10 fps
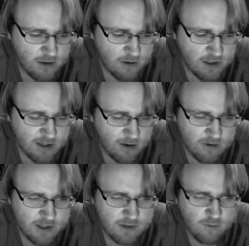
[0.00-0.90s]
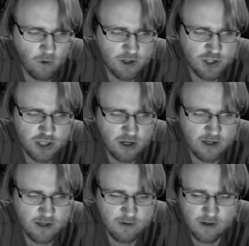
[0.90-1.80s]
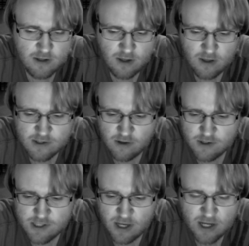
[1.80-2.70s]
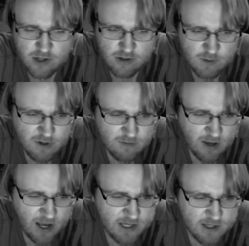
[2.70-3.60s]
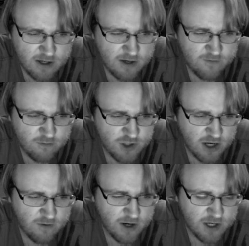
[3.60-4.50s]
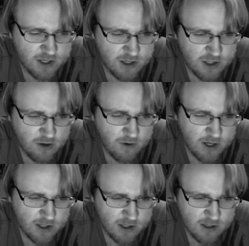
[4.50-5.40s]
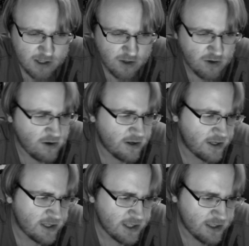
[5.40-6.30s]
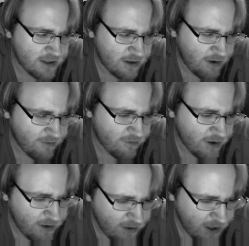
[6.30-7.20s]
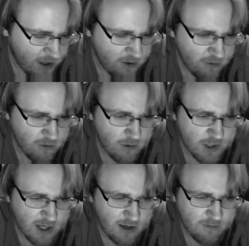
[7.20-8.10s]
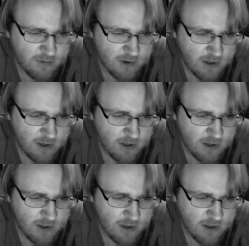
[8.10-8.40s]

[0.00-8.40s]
as long as as long as the hatred's being passed on from generation to generation, as long as every kid who grows up